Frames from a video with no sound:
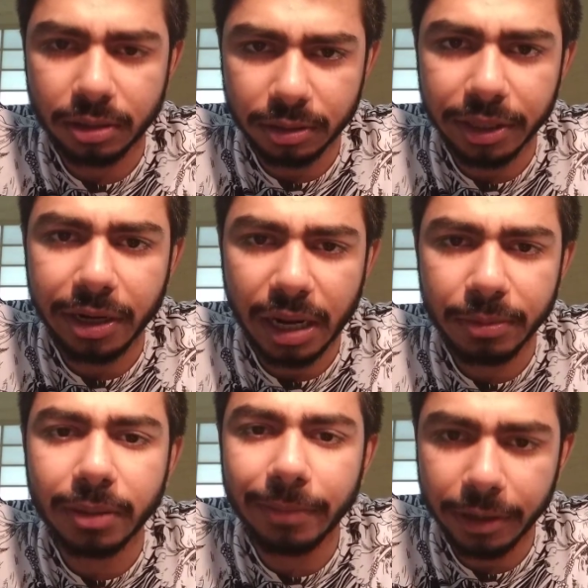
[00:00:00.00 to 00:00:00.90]
there can
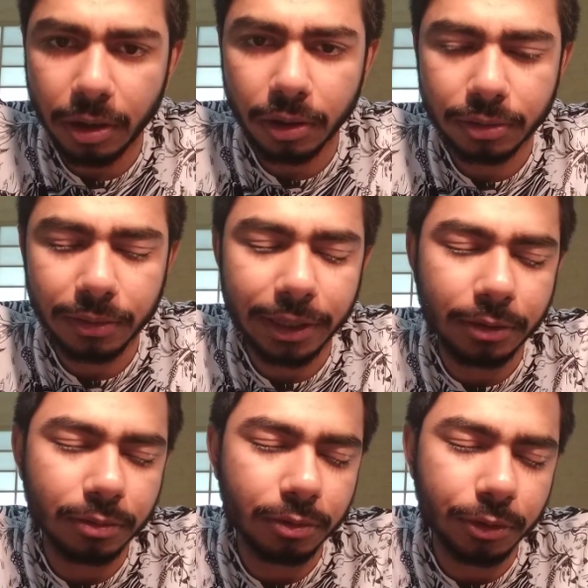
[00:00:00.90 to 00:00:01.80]
be the blood loss right
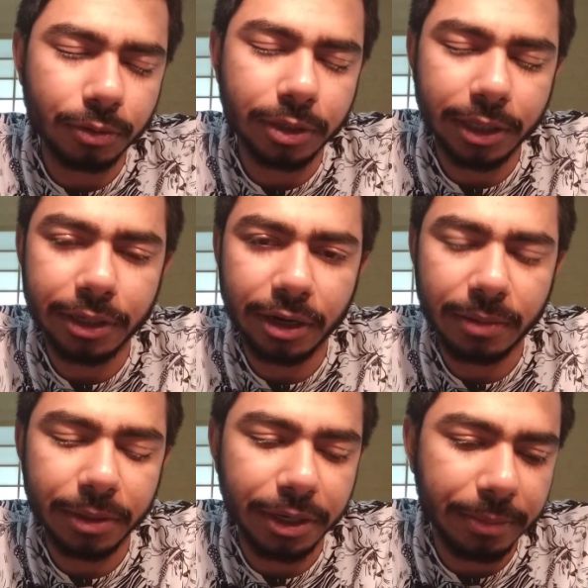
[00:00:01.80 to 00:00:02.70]
due to that there can
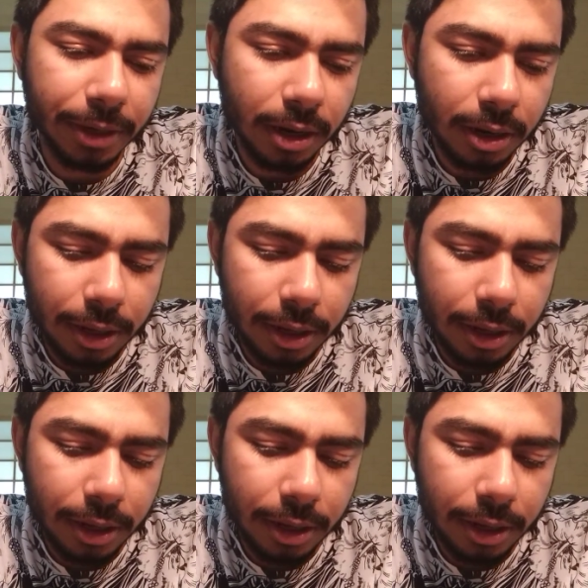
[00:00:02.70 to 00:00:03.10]
be anemia